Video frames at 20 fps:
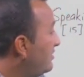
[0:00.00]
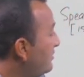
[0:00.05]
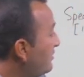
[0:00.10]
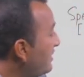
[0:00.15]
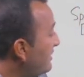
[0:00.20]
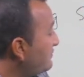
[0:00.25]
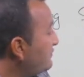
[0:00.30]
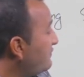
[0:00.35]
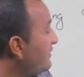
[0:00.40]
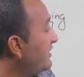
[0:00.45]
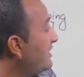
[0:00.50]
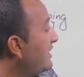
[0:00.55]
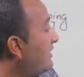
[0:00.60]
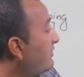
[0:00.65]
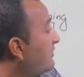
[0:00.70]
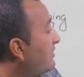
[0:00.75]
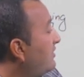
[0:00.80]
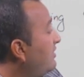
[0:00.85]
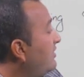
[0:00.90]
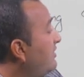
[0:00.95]
You have to find
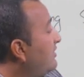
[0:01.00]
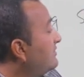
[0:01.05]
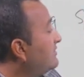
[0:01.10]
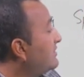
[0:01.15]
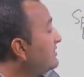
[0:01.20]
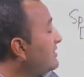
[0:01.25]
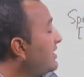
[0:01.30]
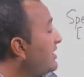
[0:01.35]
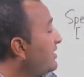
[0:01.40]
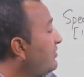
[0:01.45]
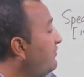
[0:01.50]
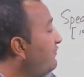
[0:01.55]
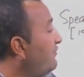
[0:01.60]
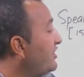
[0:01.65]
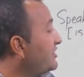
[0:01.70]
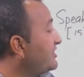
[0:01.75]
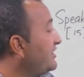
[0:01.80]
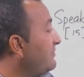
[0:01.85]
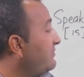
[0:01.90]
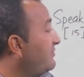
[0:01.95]
out. Just like
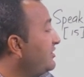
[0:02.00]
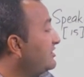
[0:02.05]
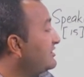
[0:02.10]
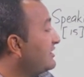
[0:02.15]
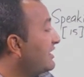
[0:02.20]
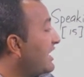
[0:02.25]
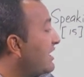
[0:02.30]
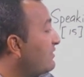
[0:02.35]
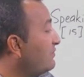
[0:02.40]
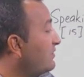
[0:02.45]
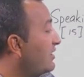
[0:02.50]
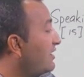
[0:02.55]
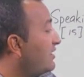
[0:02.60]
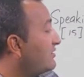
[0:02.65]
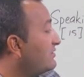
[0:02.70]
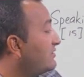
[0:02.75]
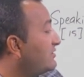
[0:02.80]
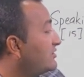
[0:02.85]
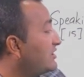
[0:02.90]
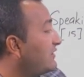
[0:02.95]
victim is a noun
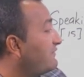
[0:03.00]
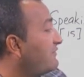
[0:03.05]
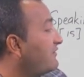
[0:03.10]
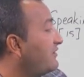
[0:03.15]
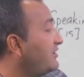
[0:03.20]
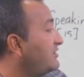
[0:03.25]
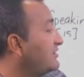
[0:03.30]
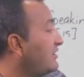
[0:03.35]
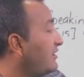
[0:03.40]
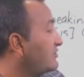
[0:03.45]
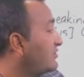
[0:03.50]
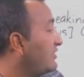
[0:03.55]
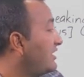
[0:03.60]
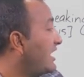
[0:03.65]
word, sufferer is also